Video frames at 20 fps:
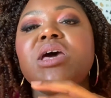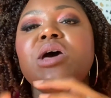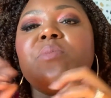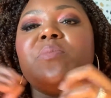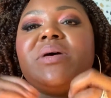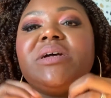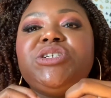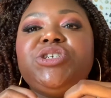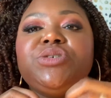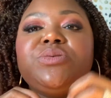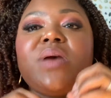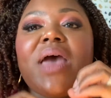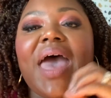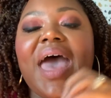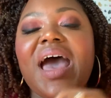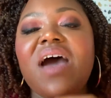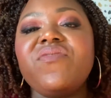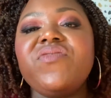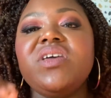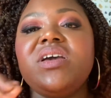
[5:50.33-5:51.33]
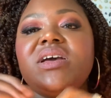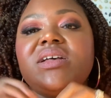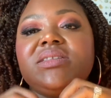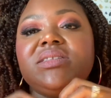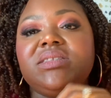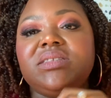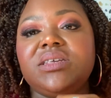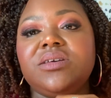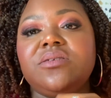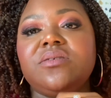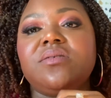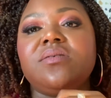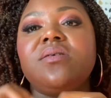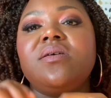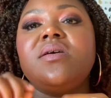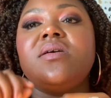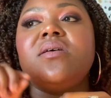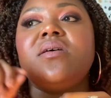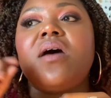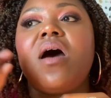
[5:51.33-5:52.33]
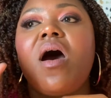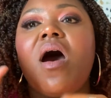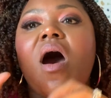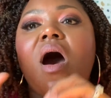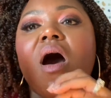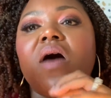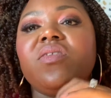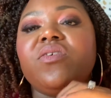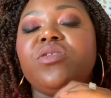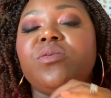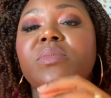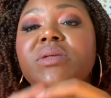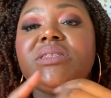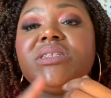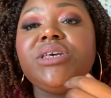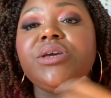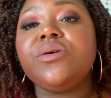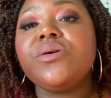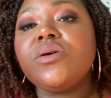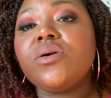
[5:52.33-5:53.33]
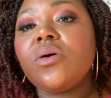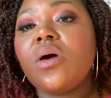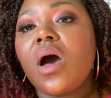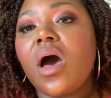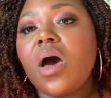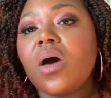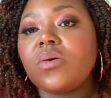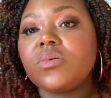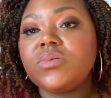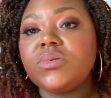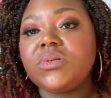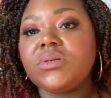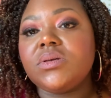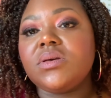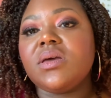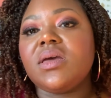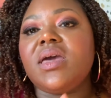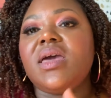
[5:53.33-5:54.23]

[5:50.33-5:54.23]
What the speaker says: but you have to consider all of the material cost,